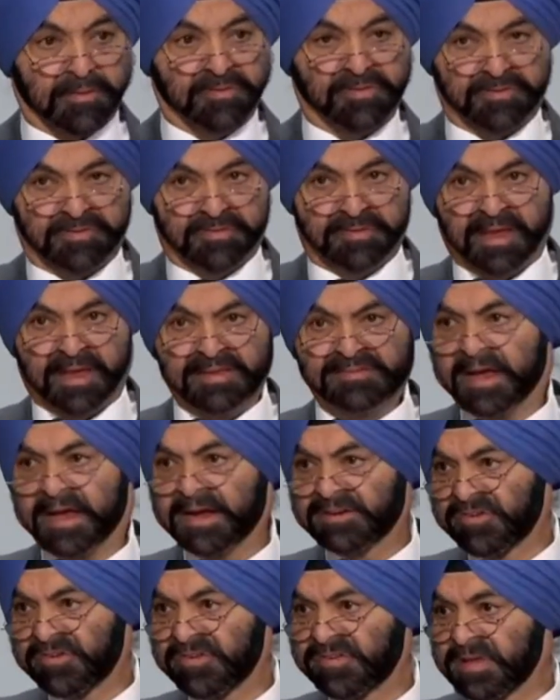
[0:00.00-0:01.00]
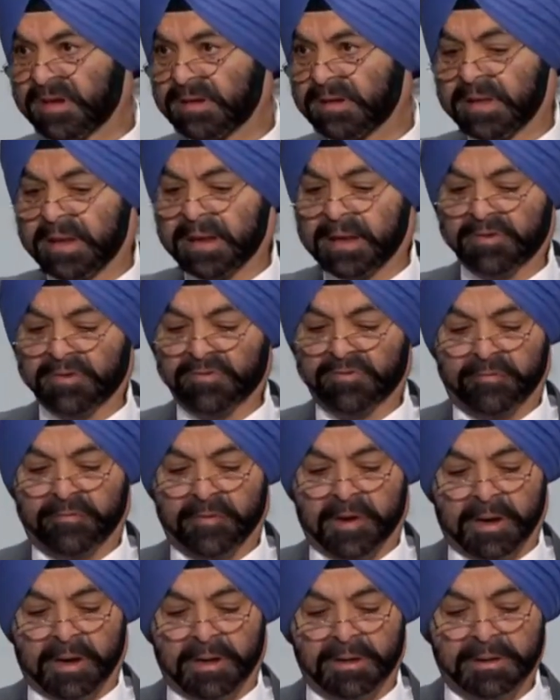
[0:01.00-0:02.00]
So such actions can take us
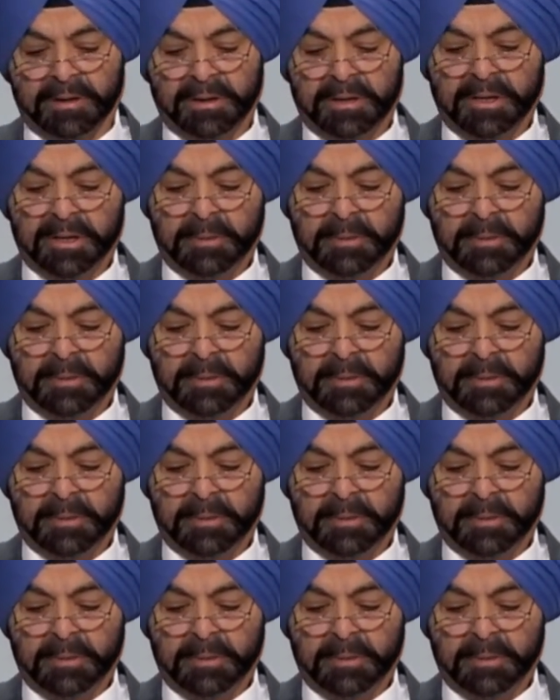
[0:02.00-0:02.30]
far,